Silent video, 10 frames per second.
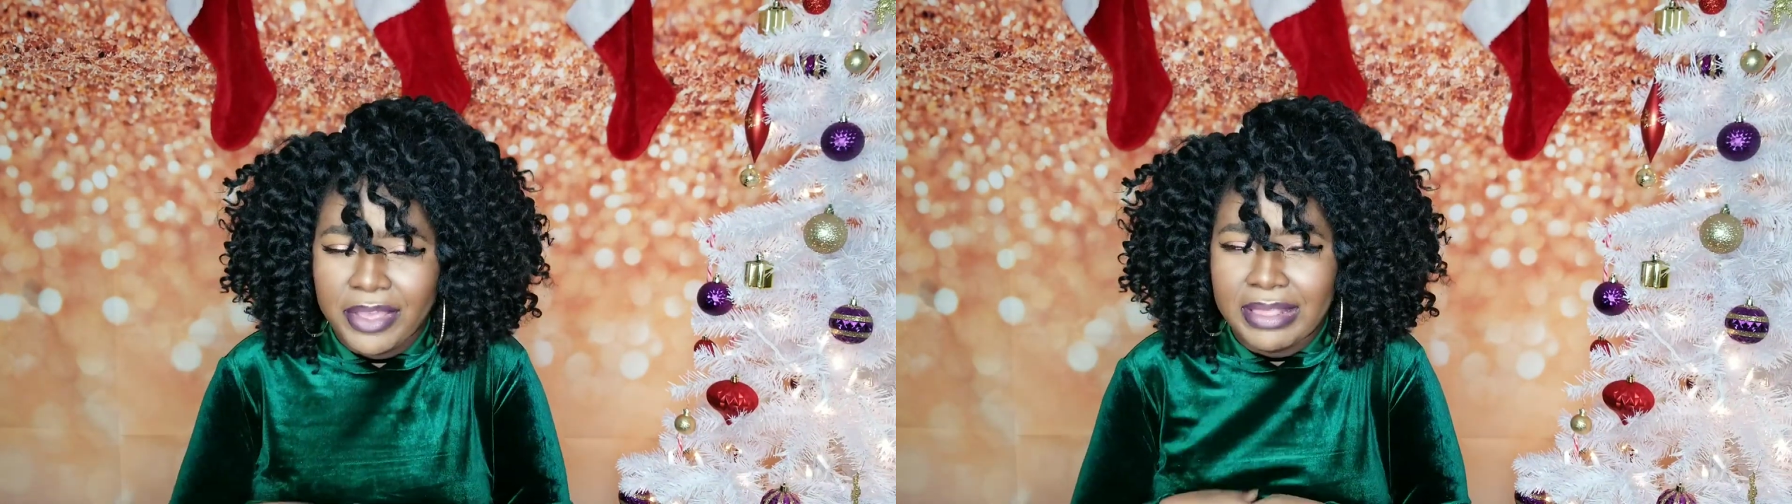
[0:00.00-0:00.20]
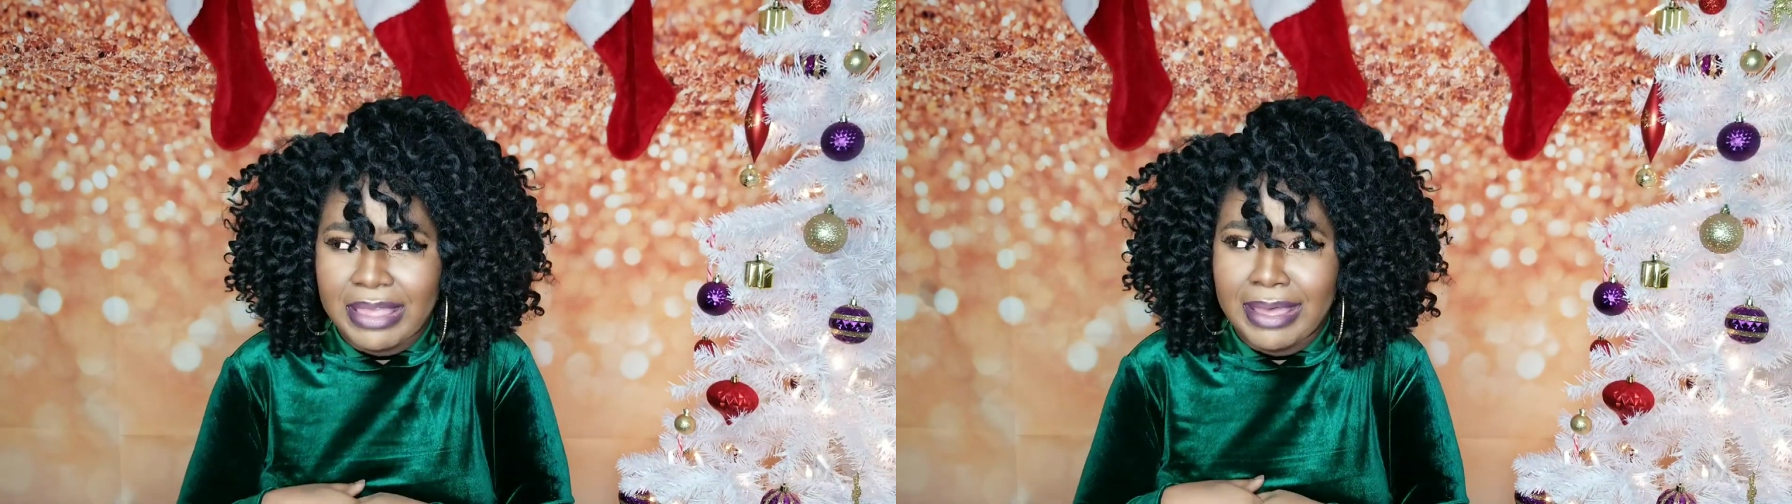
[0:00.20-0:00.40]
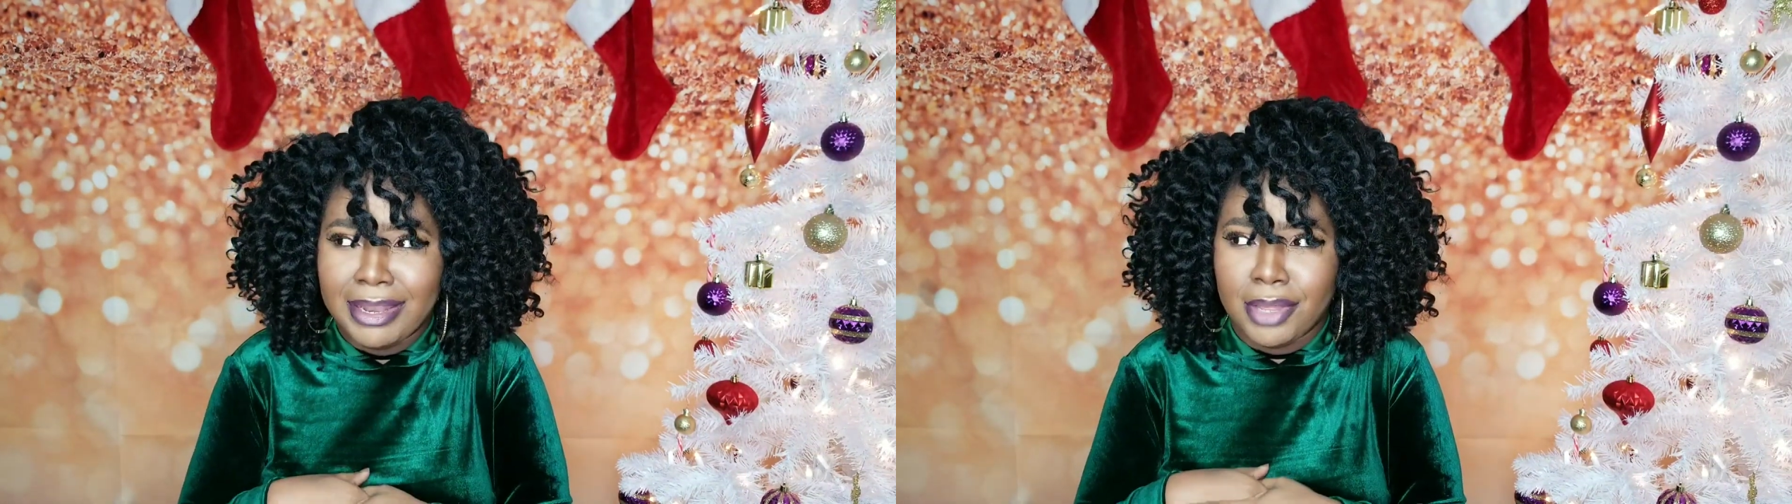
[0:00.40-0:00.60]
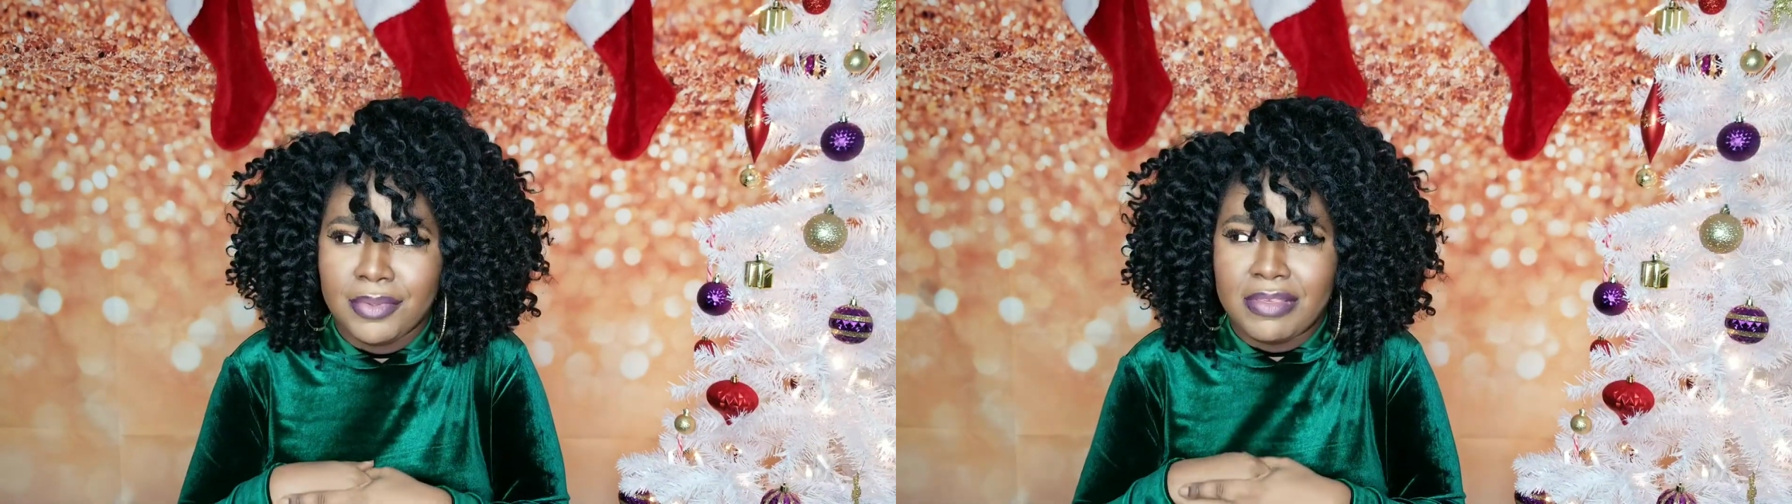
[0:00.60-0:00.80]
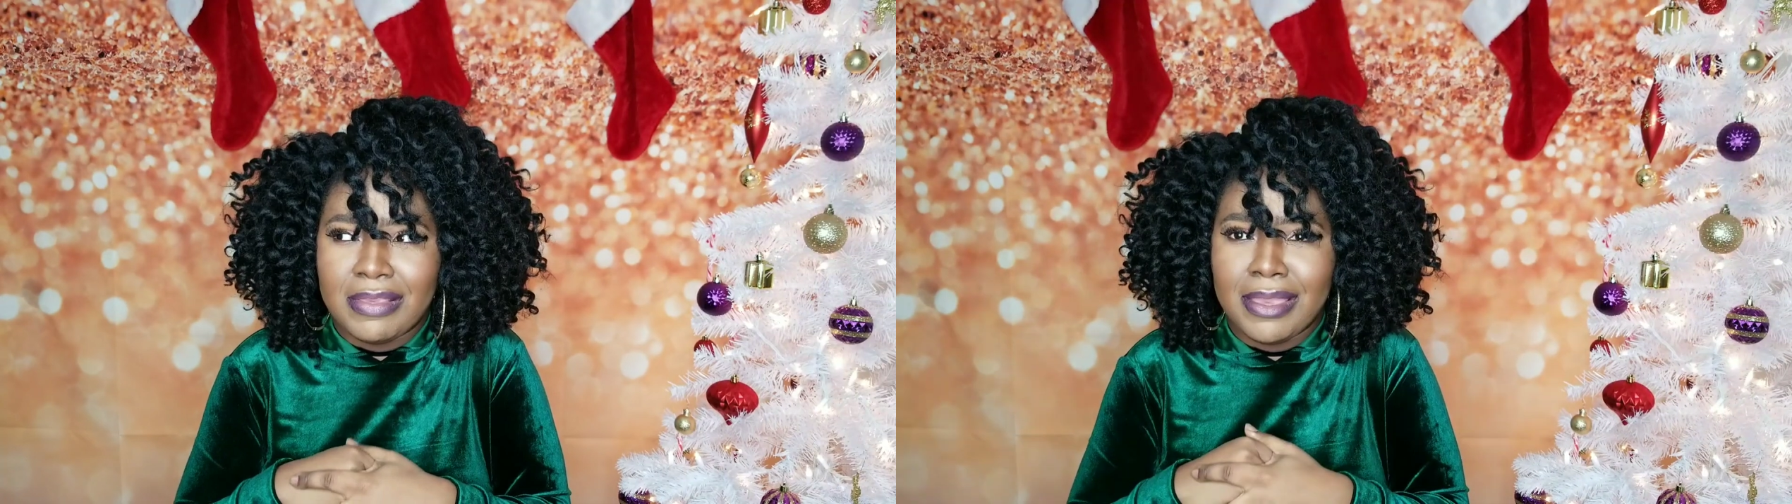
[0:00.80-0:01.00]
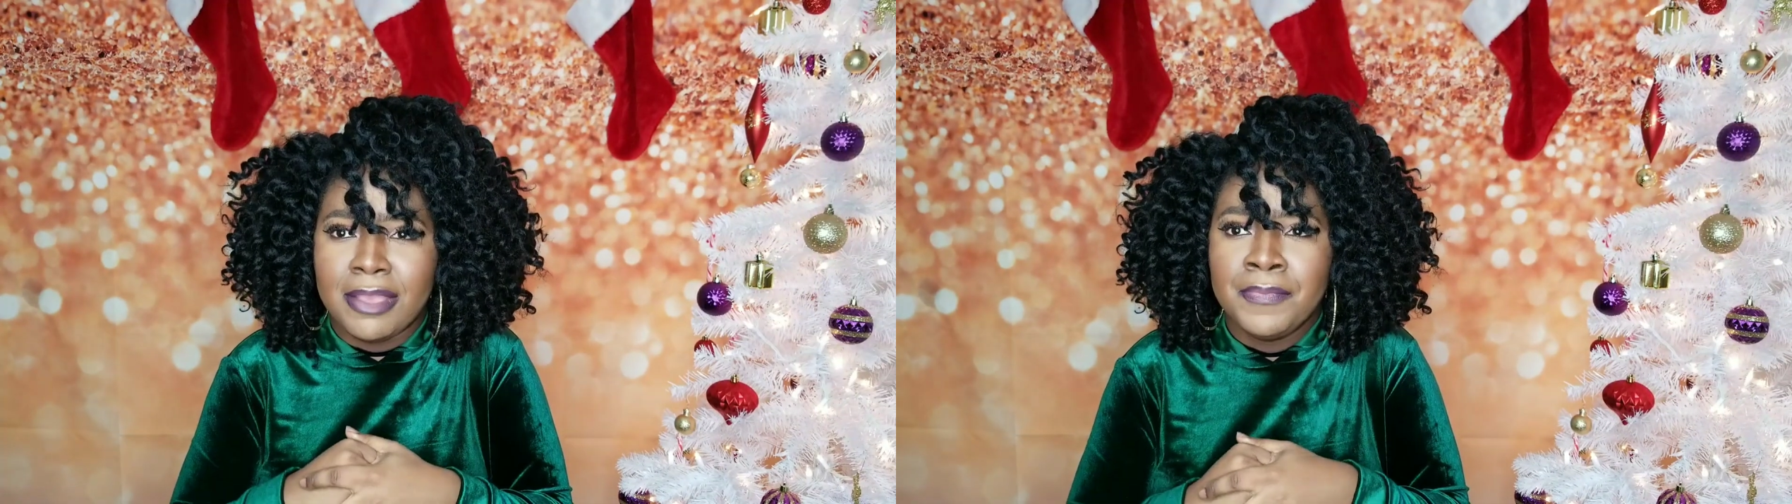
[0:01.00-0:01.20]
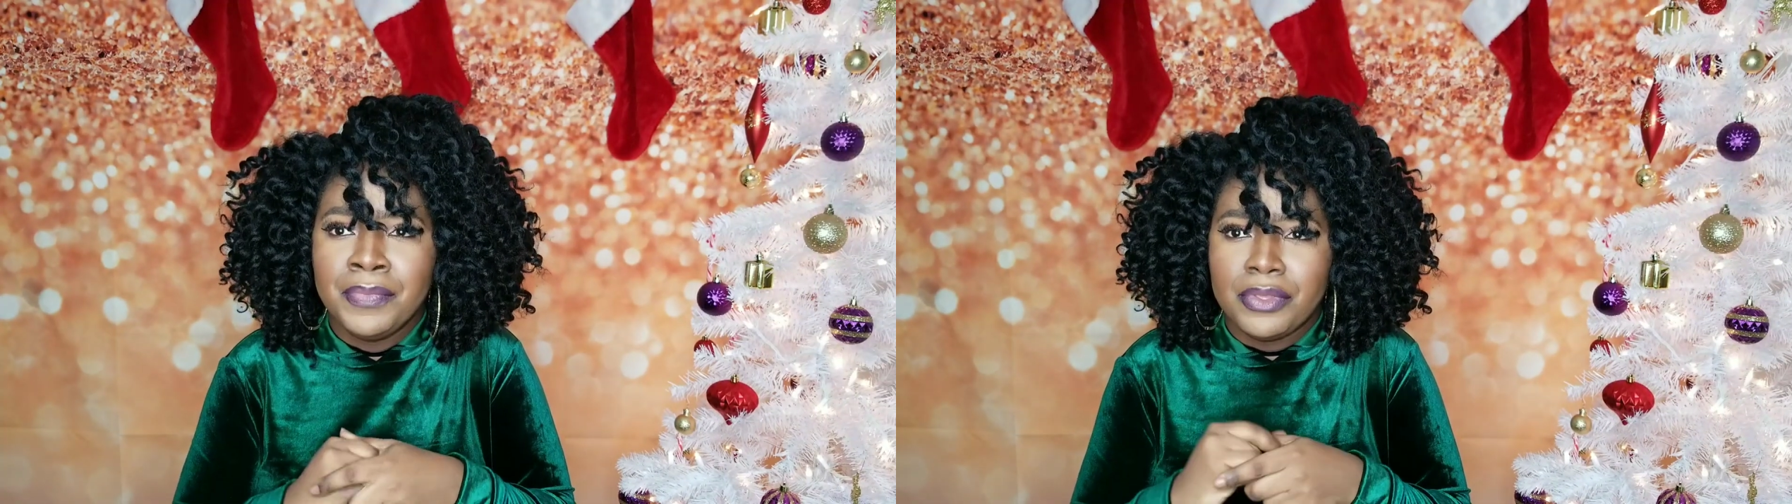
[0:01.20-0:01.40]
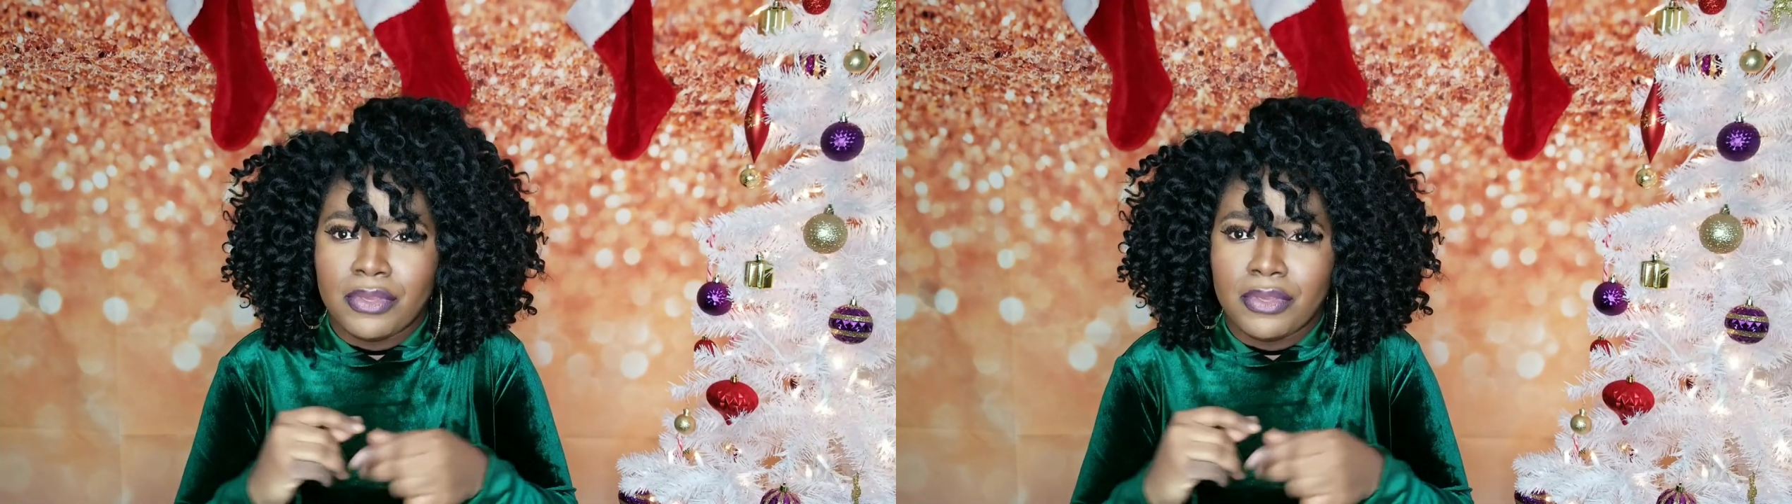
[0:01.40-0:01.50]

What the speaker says: like that, I would say.